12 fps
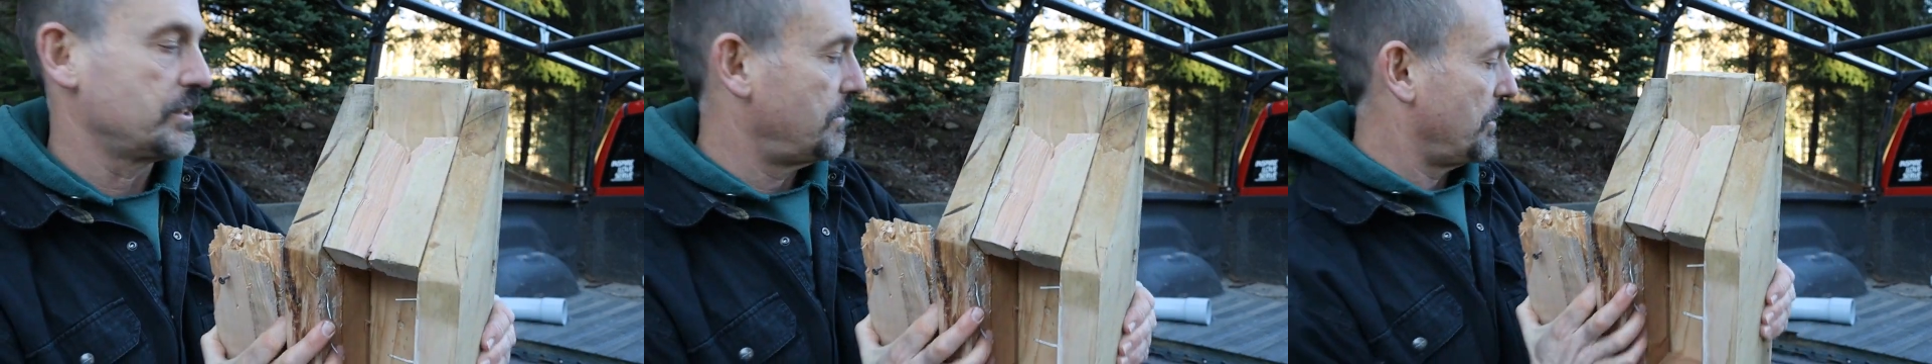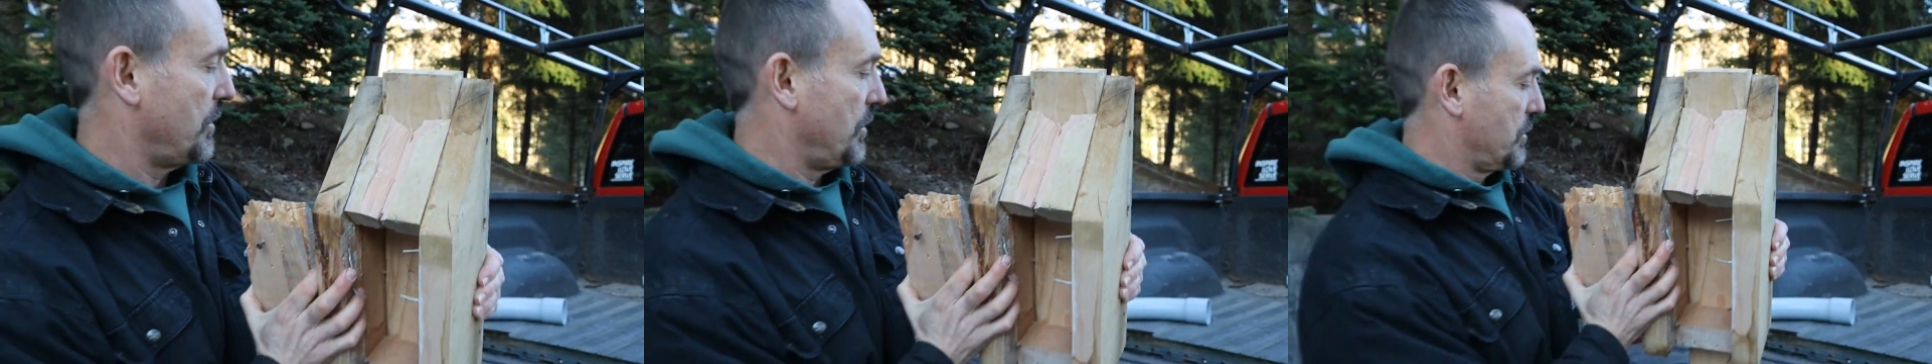
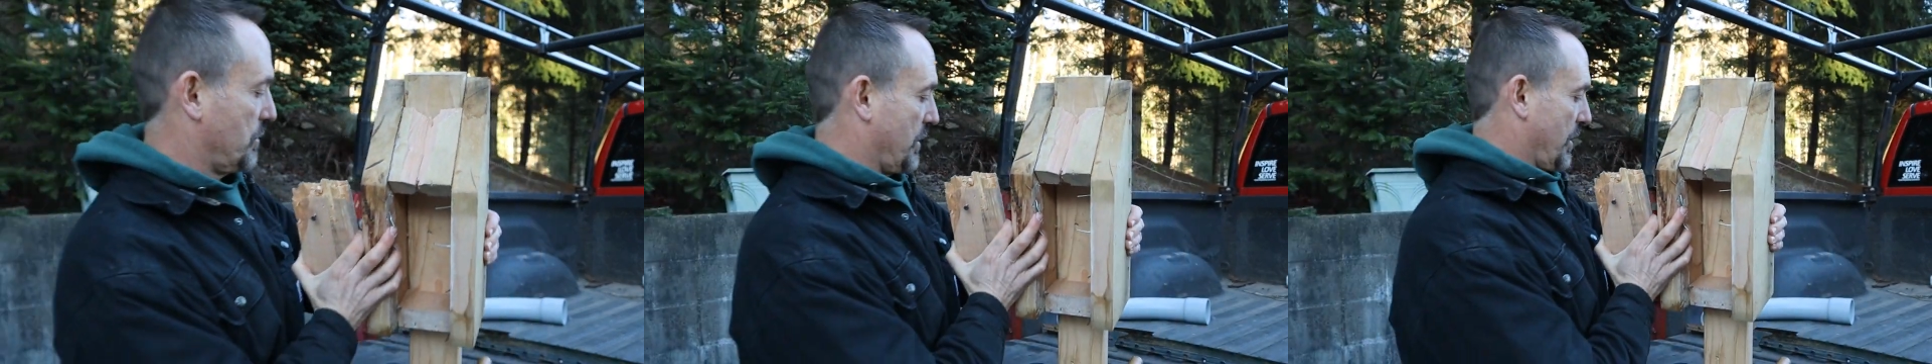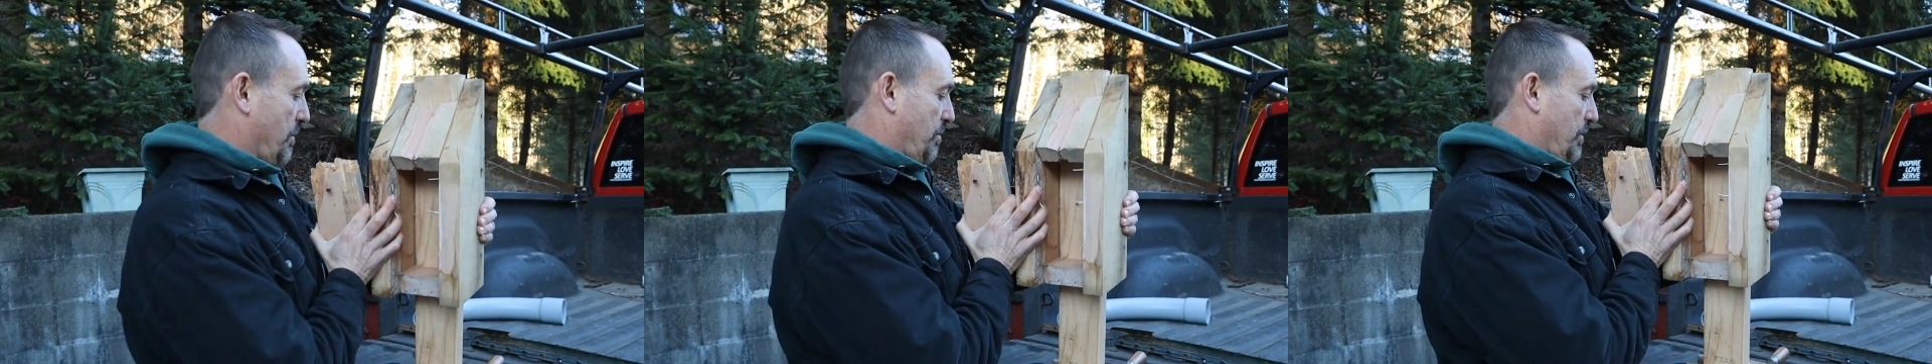some of those were
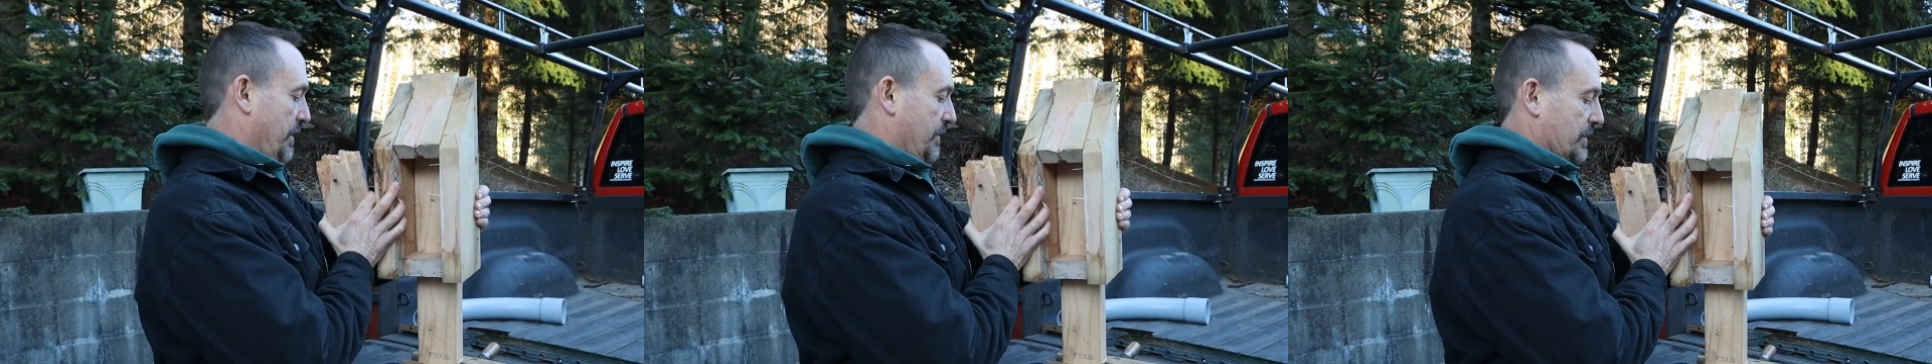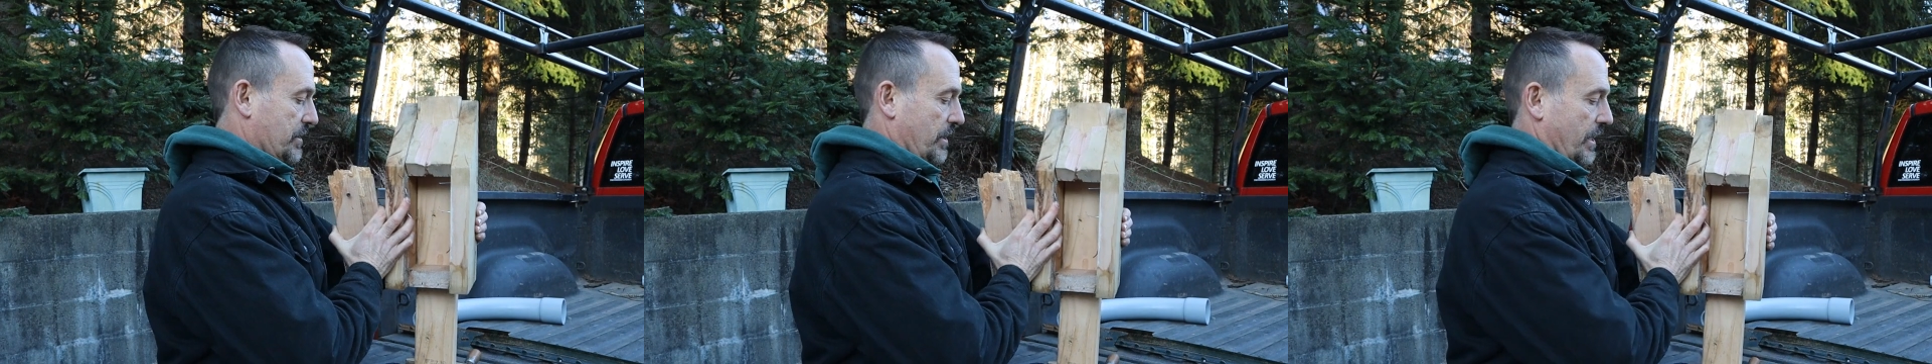there
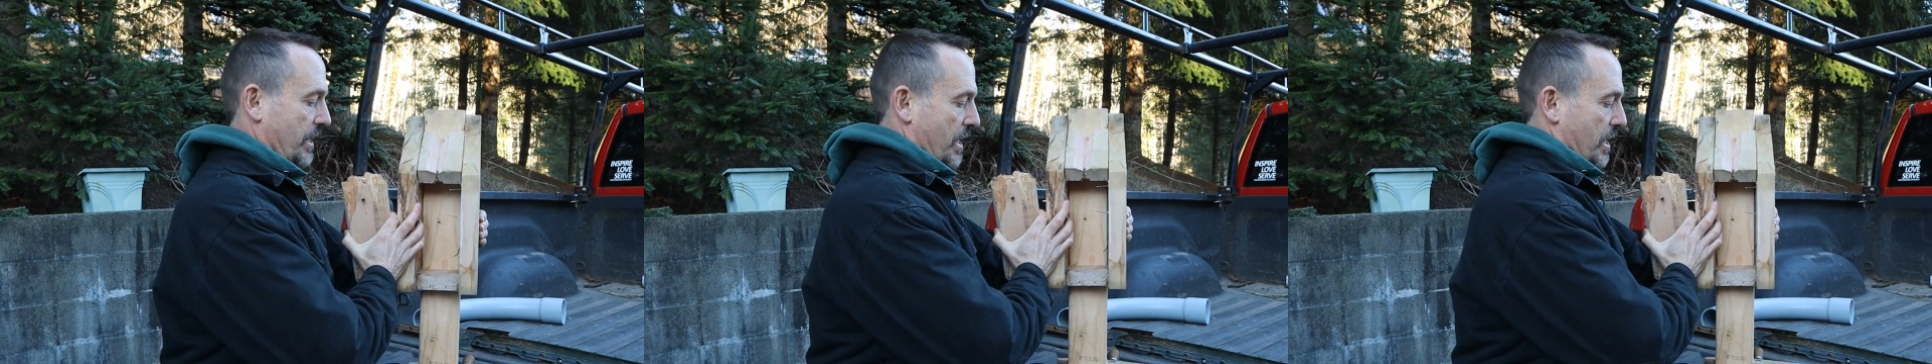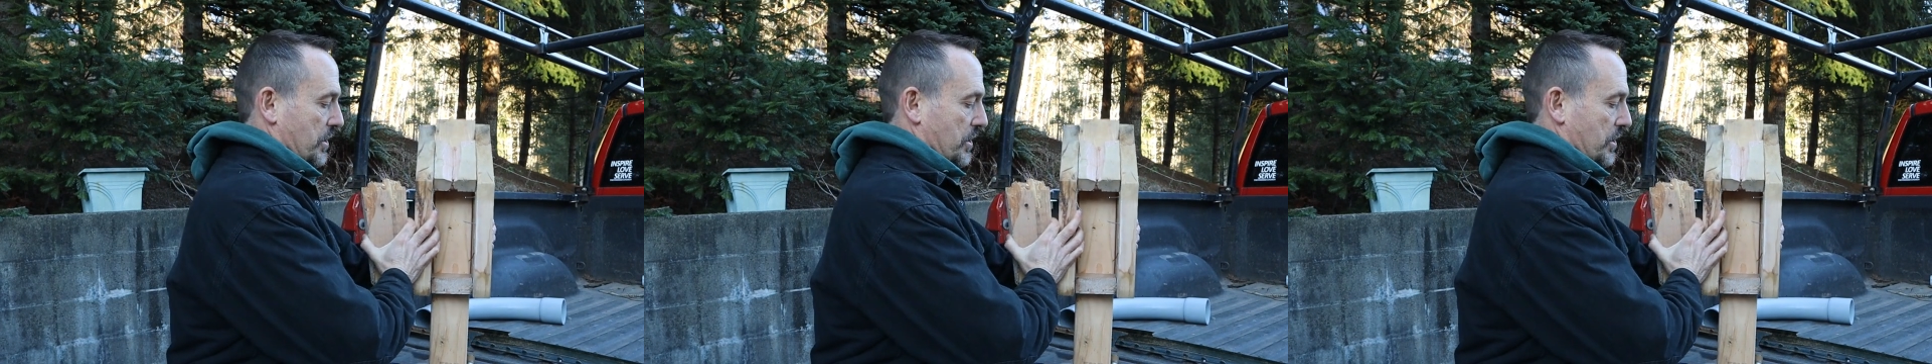previously.